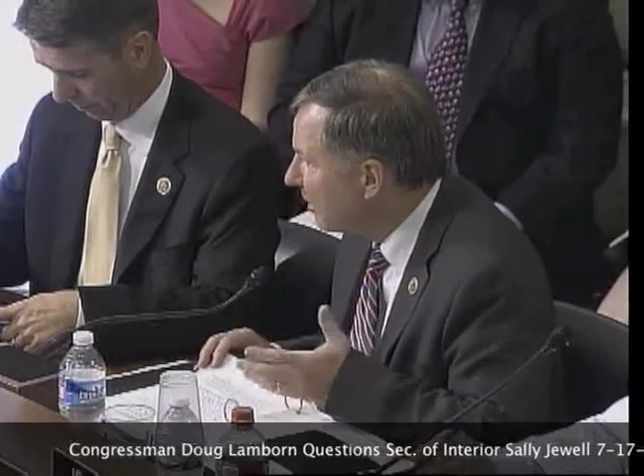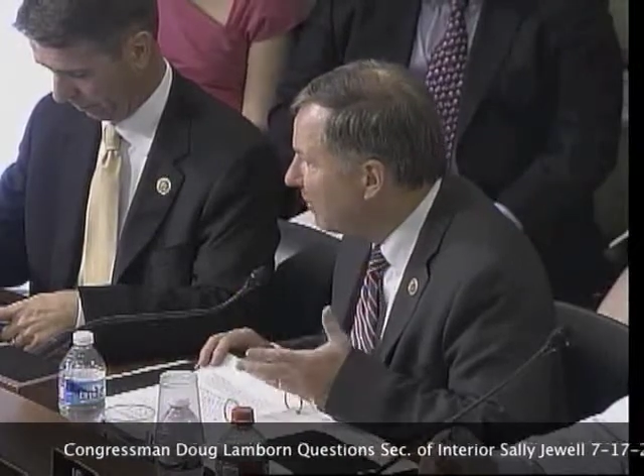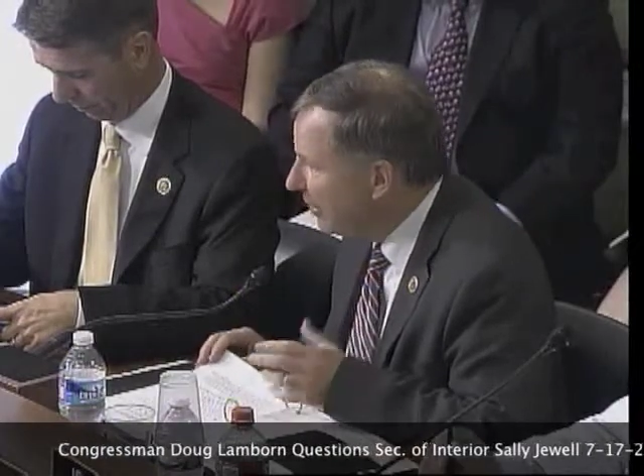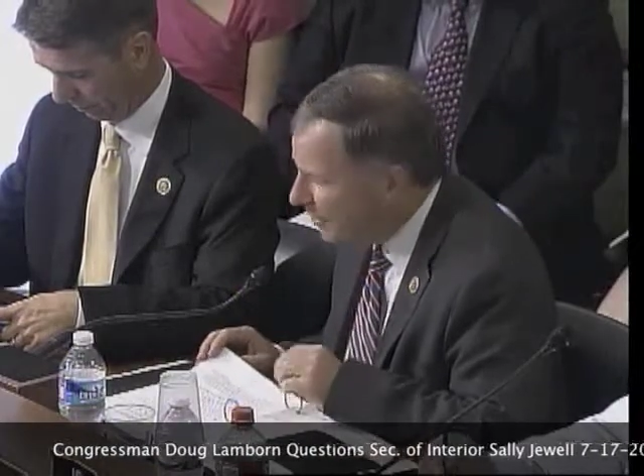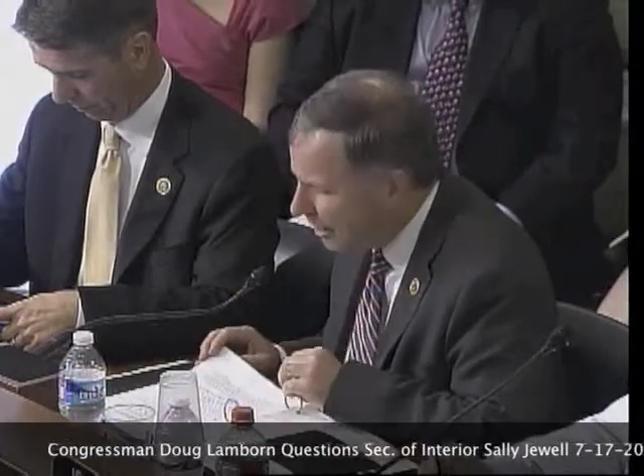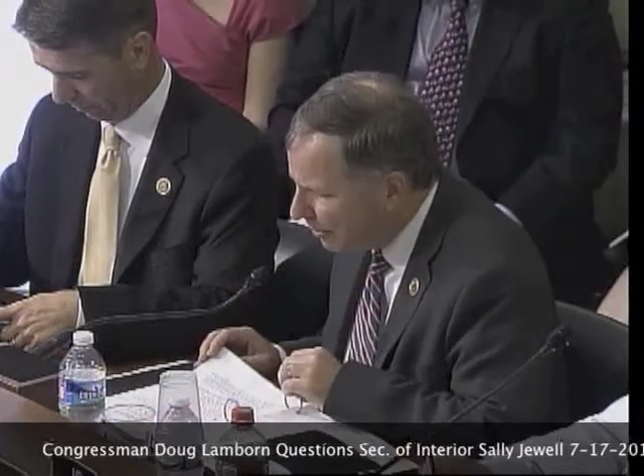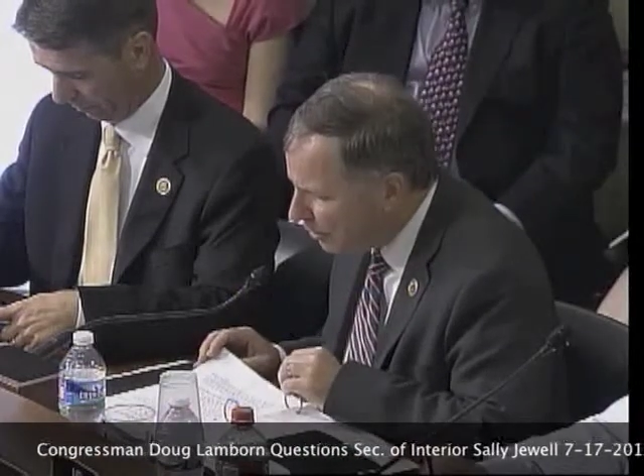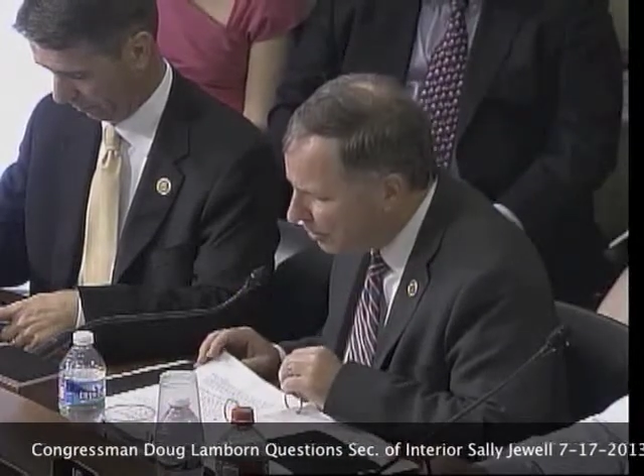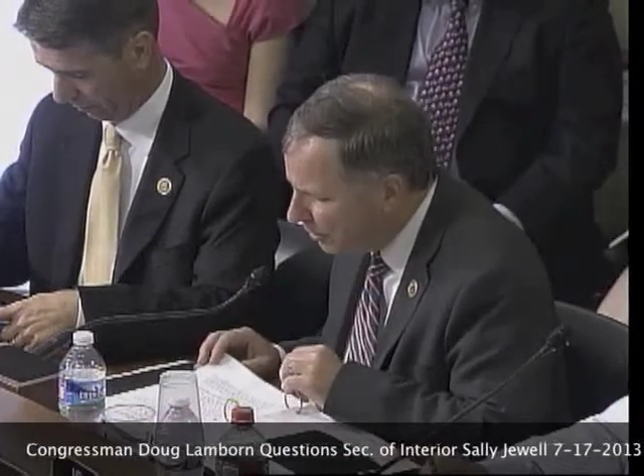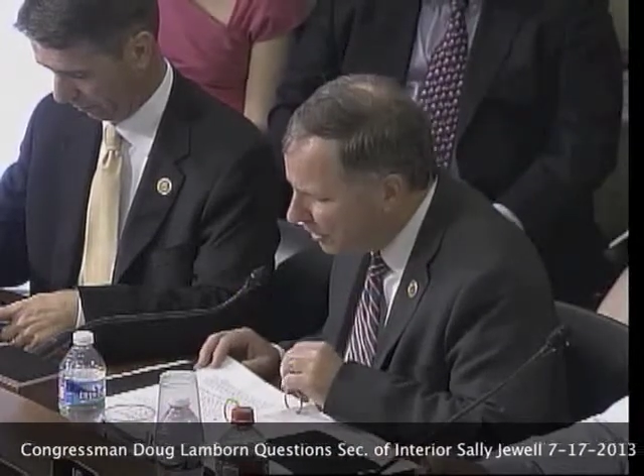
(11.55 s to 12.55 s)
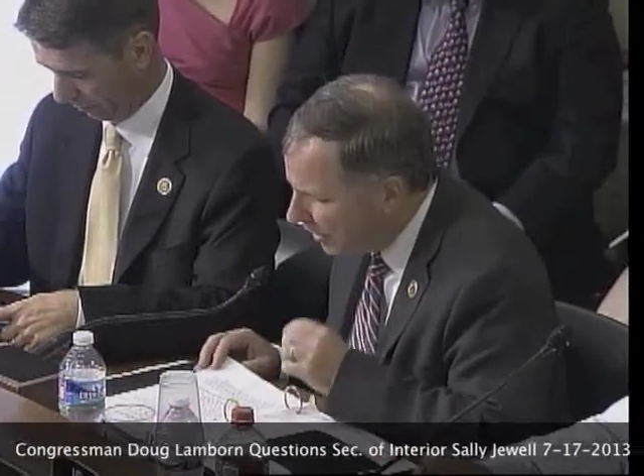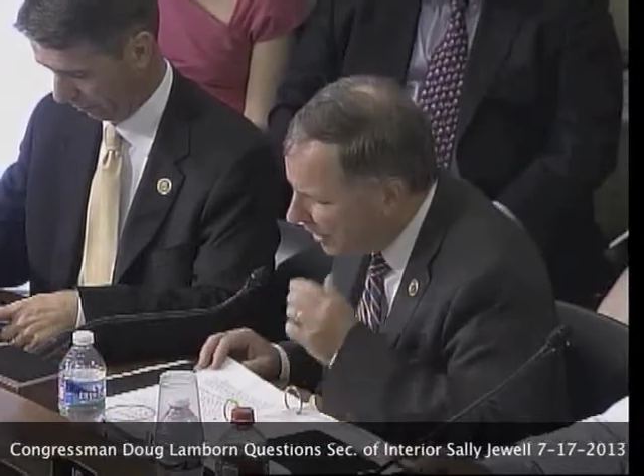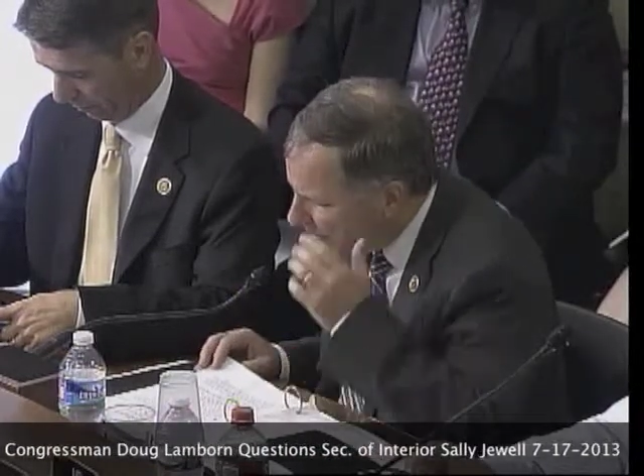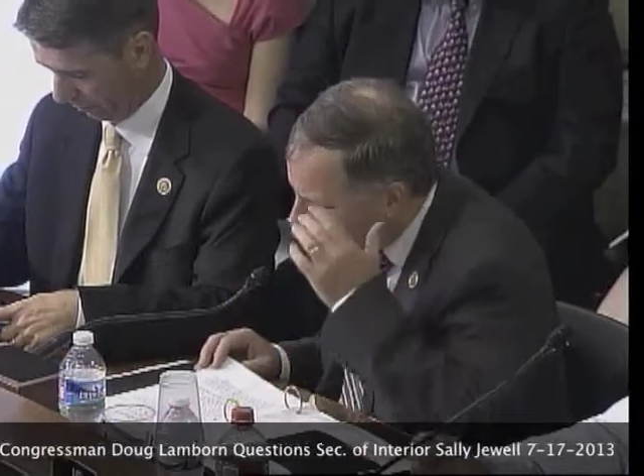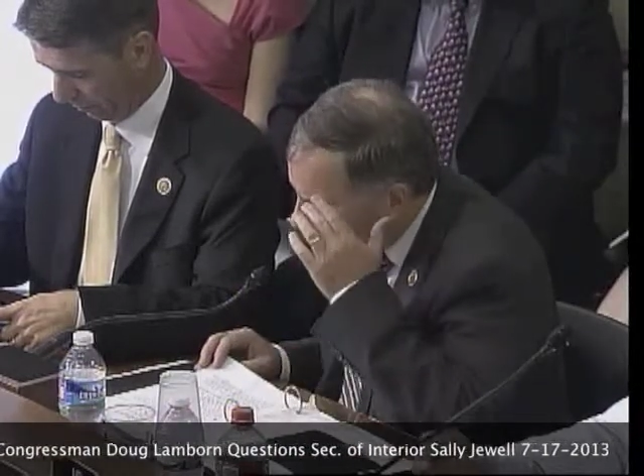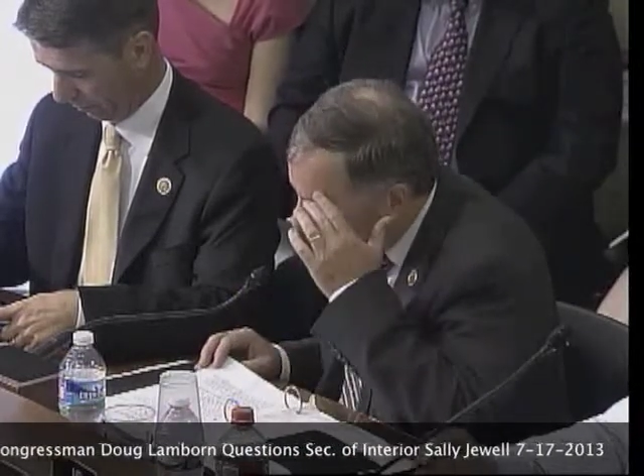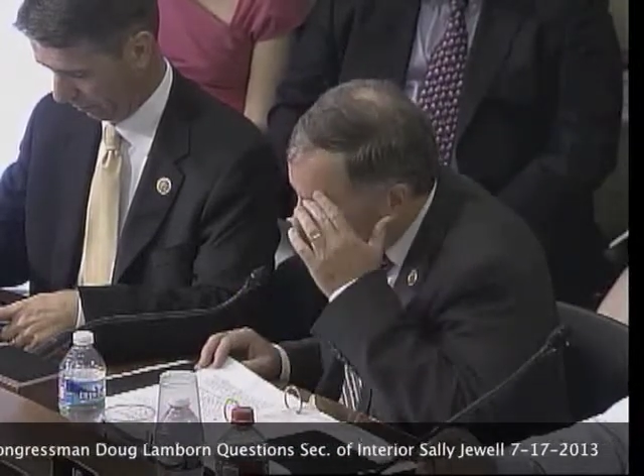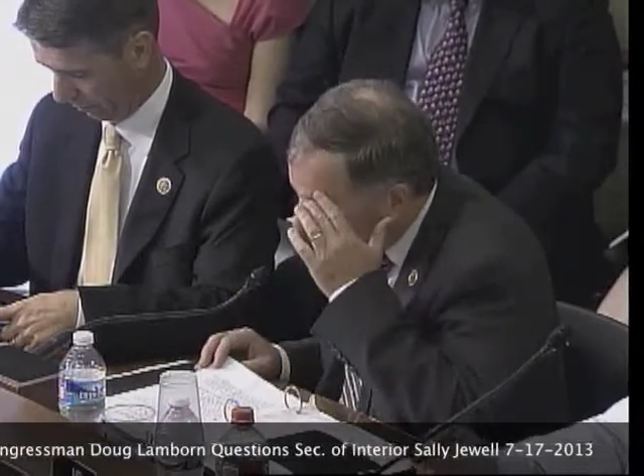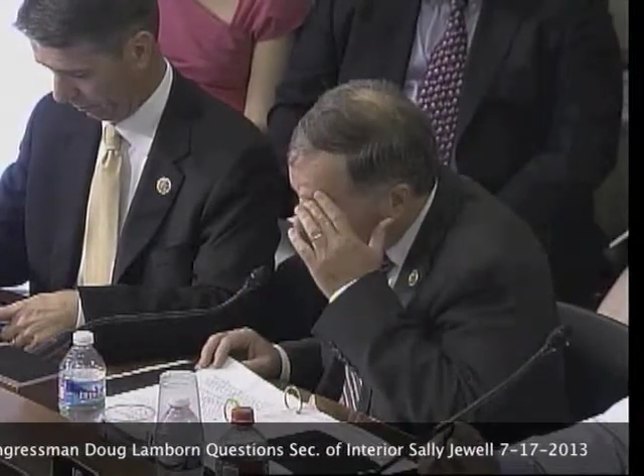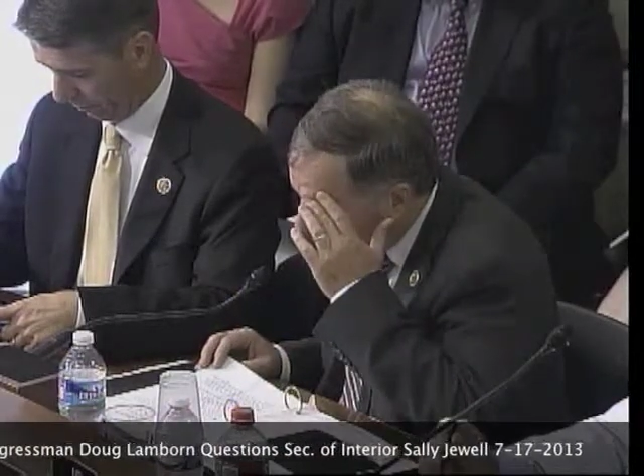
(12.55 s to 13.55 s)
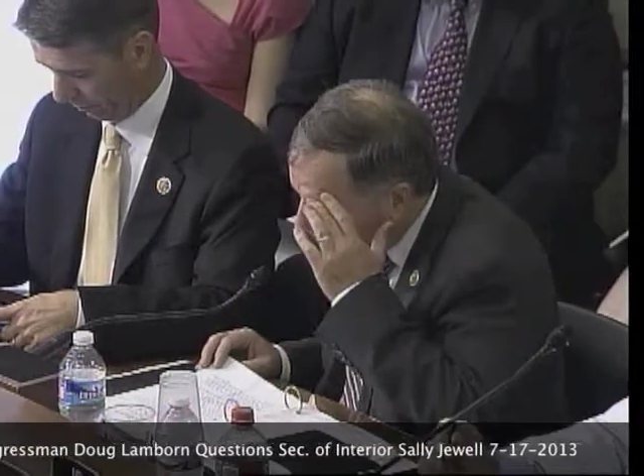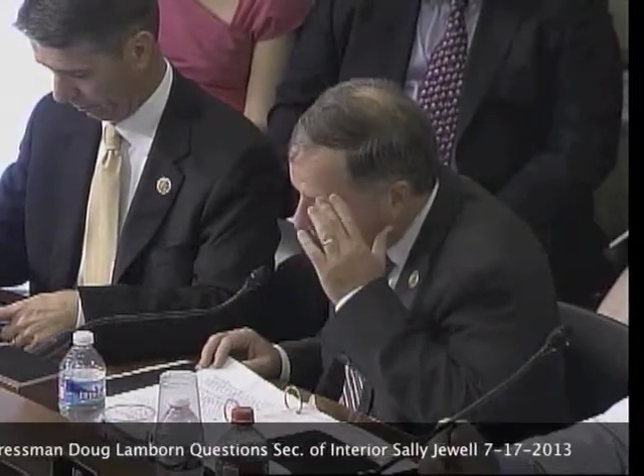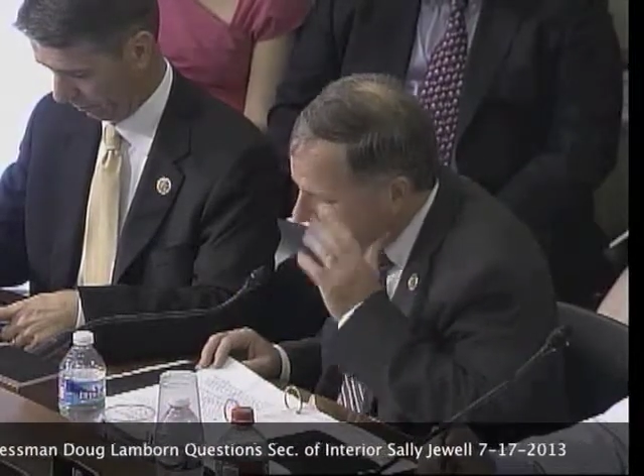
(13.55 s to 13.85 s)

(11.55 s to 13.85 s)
given this opportunity I have to talk with you.